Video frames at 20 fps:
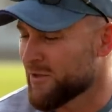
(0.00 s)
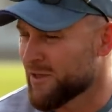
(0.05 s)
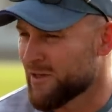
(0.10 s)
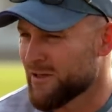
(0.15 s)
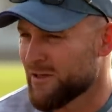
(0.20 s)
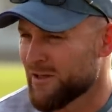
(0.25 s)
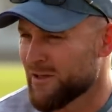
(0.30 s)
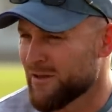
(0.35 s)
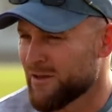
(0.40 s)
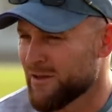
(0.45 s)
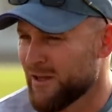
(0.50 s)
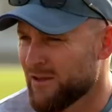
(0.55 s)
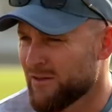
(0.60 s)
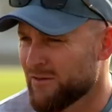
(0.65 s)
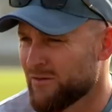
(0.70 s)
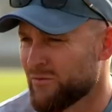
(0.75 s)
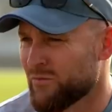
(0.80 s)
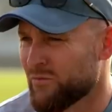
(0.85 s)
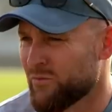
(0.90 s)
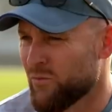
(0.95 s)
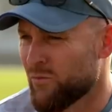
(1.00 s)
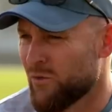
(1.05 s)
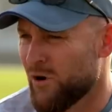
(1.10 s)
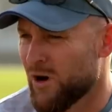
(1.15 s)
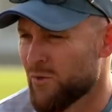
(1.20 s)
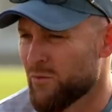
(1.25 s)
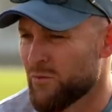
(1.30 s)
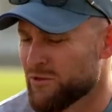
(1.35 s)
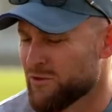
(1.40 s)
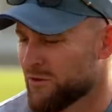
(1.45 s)
and hence
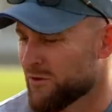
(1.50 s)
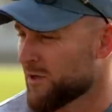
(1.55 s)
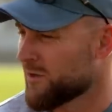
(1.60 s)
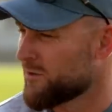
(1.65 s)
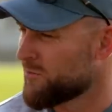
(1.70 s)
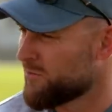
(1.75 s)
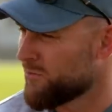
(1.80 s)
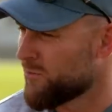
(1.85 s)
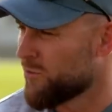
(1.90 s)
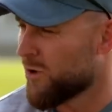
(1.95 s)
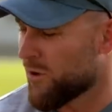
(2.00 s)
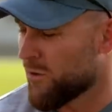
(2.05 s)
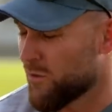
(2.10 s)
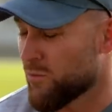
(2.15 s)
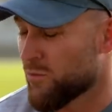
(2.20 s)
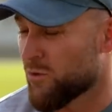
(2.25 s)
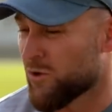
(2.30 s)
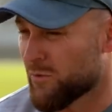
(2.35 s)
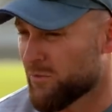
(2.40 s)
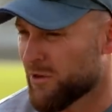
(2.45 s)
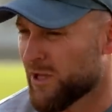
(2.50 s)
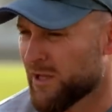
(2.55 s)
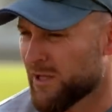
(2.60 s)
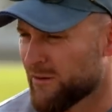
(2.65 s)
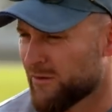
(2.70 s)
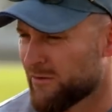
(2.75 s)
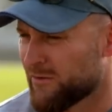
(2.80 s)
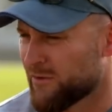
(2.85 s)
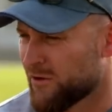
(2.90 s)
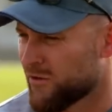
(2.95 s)
why we want to play
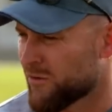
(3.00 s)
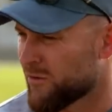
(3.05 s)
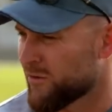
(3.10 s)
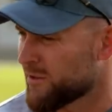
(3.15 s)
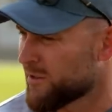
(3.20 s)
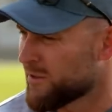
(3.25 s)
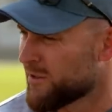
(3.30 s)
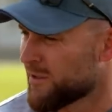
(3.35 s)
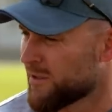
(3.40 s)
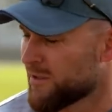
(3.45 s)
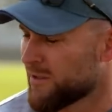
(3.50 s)
the style that